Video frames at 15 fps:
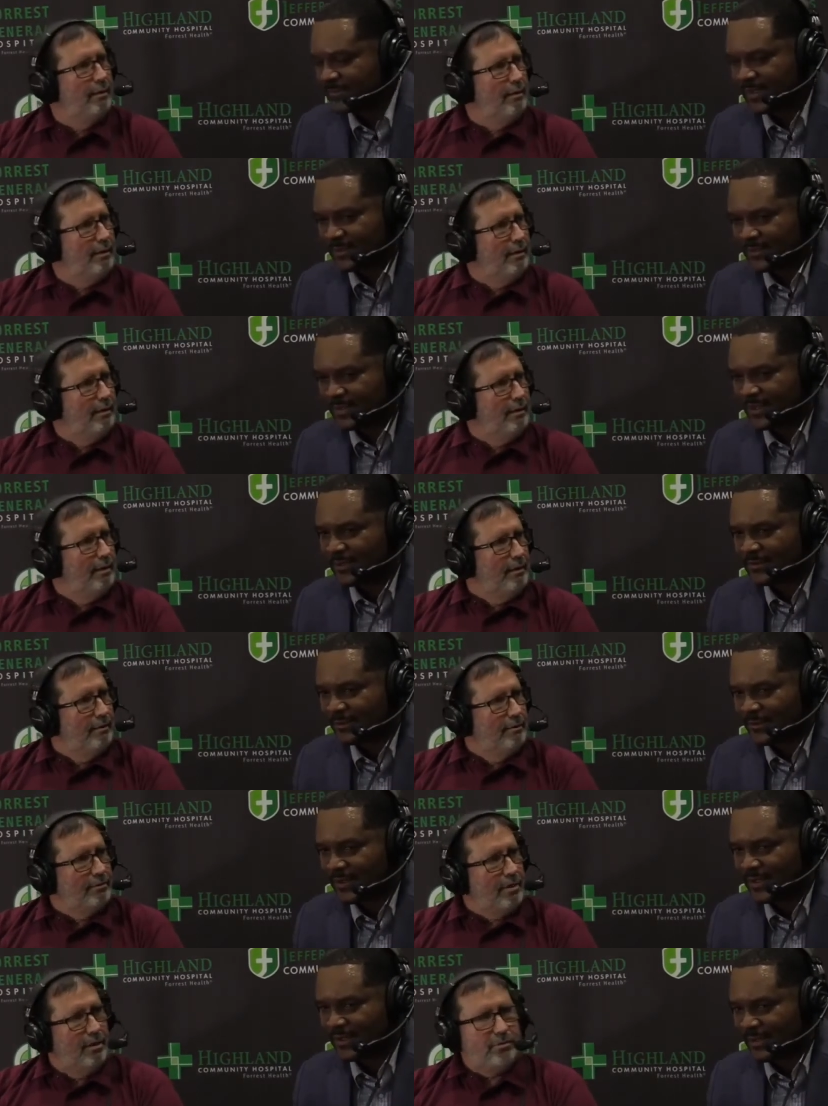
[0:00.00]
Speaker 1: It was awesome.
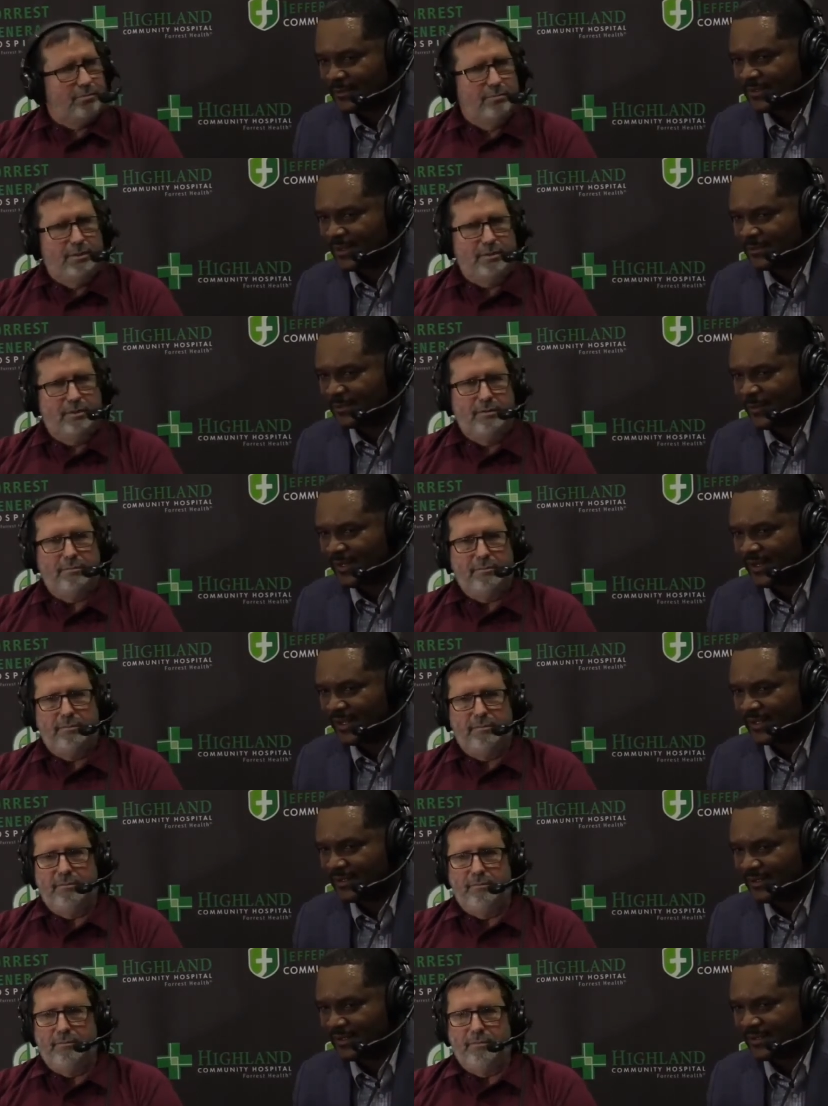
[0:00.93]
It was awesome. That was the way to
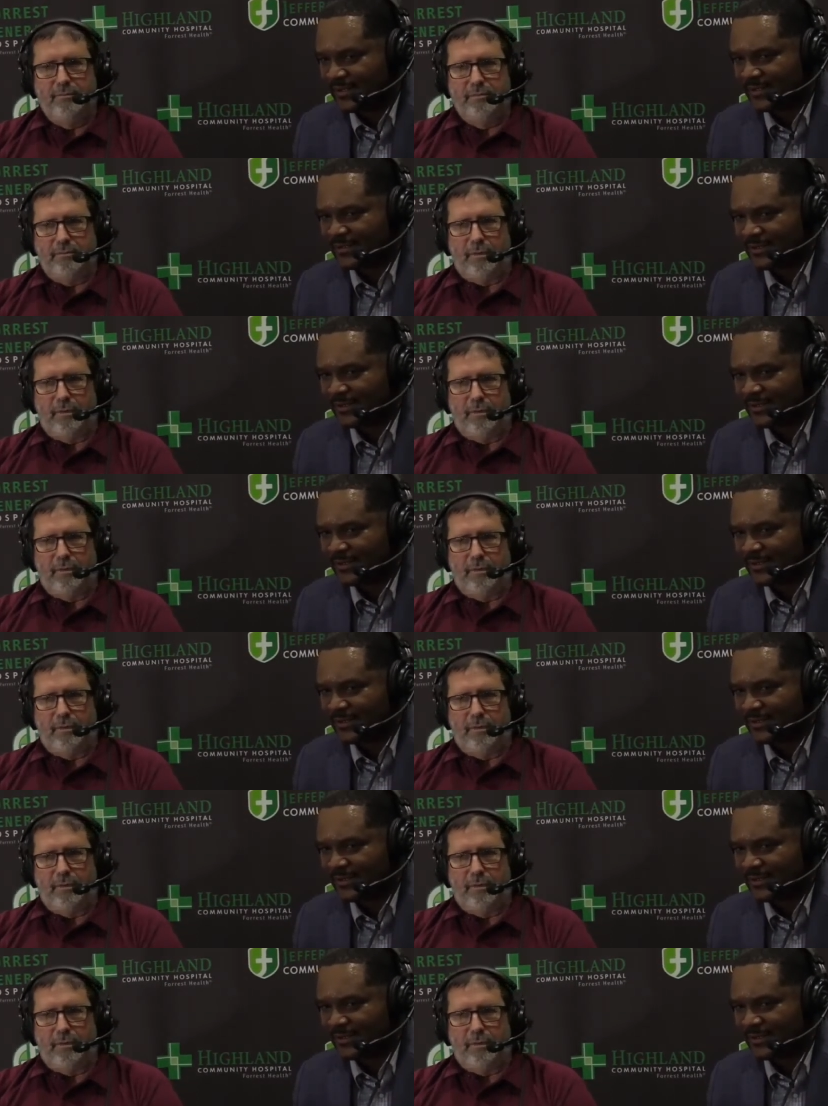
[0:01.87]
end it, huh?